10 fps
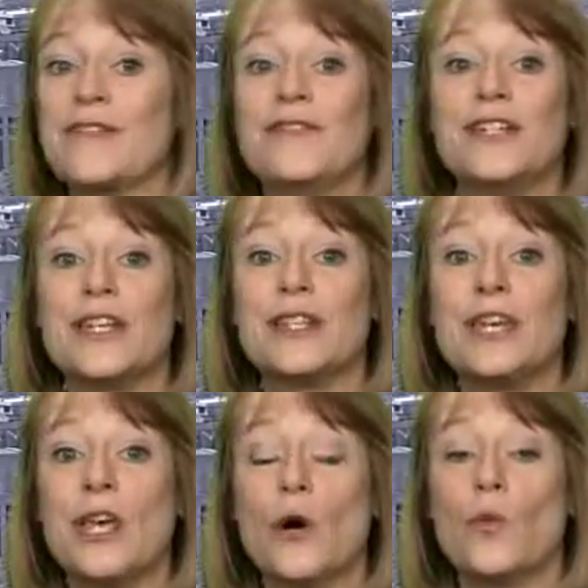visit
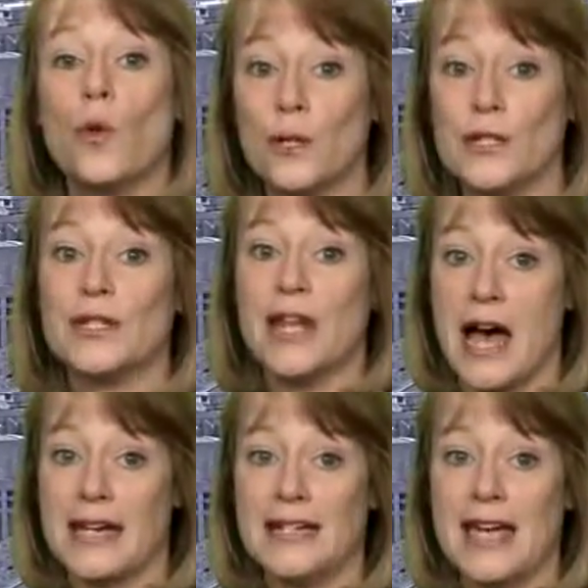the awards
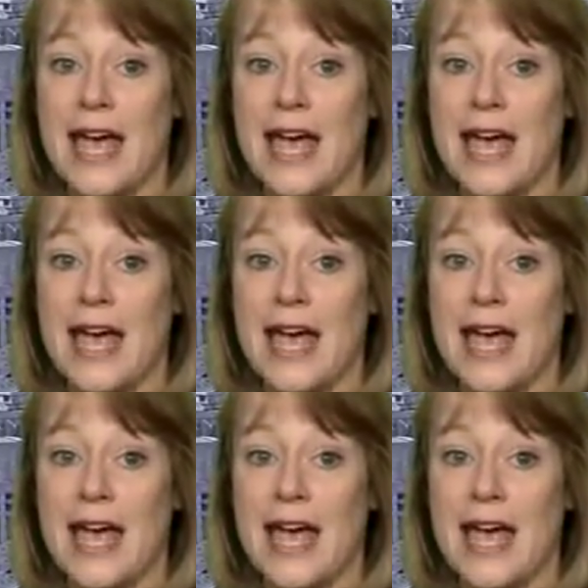site